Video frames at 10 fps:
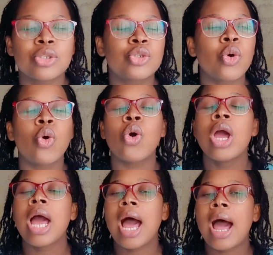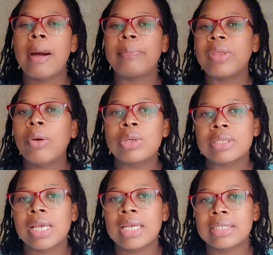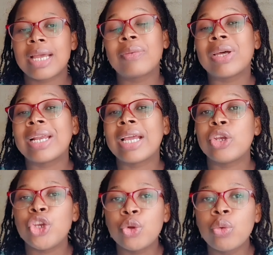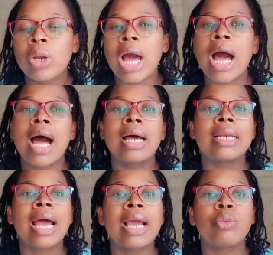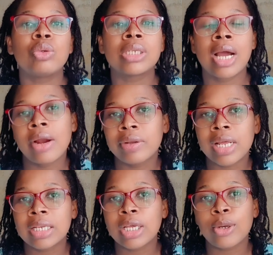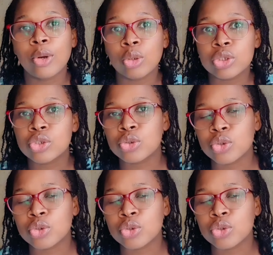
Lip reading: So that was the hairstyle that I knew, and I would carry that a lot to